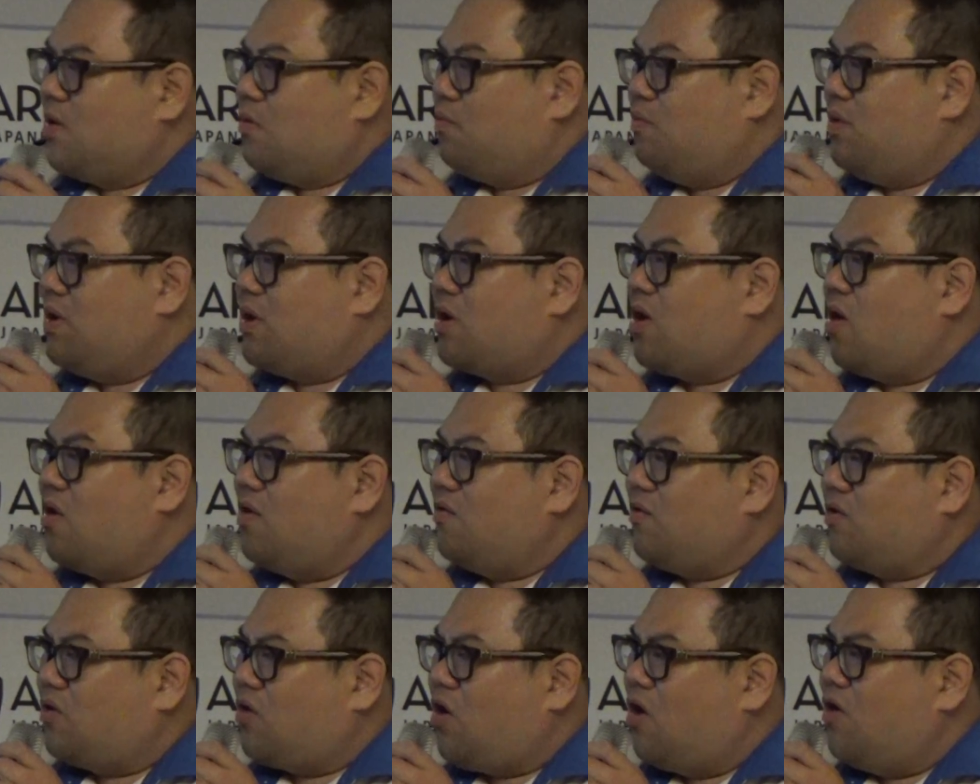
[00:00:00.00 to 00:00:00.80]
we
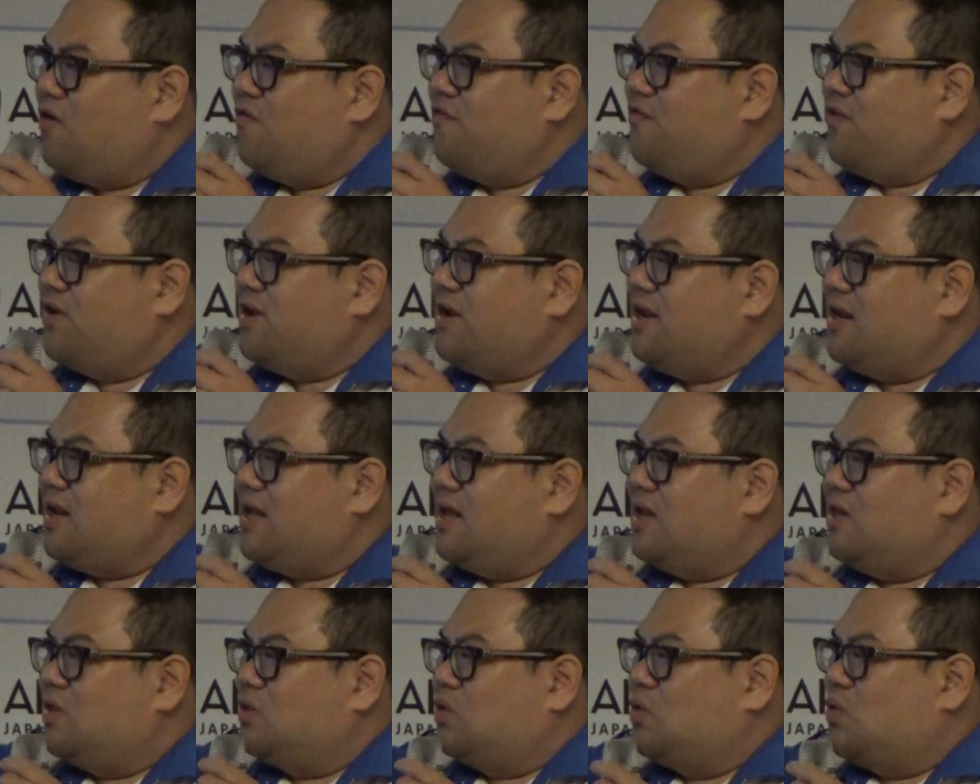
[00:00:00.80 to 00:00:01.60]
convert it
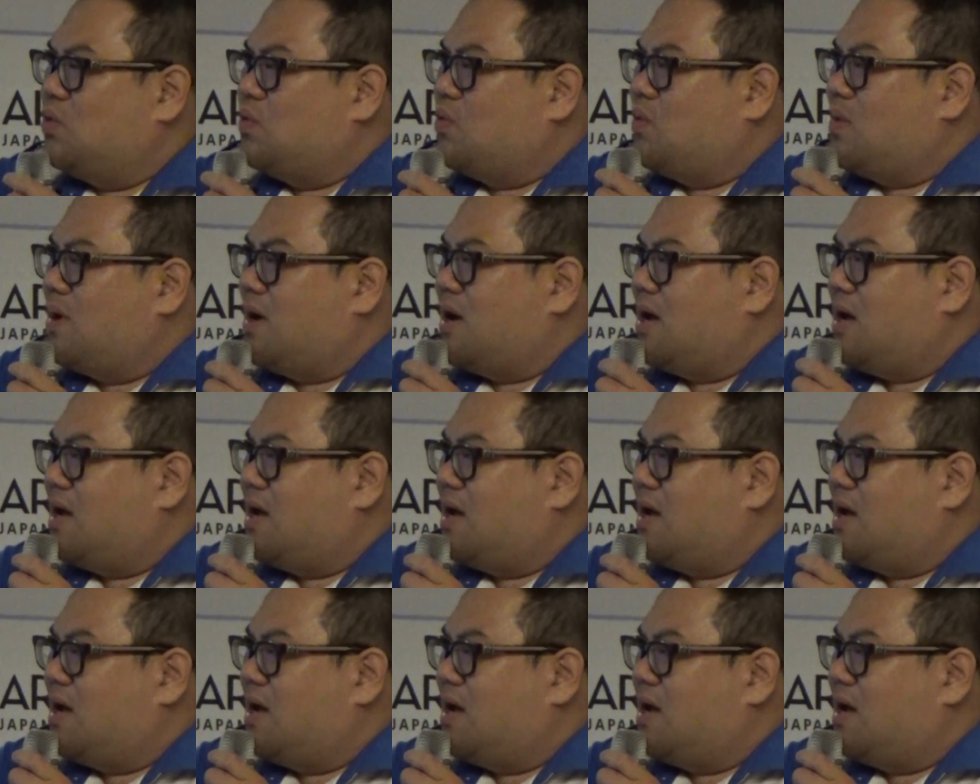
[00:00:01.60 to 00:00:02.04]
into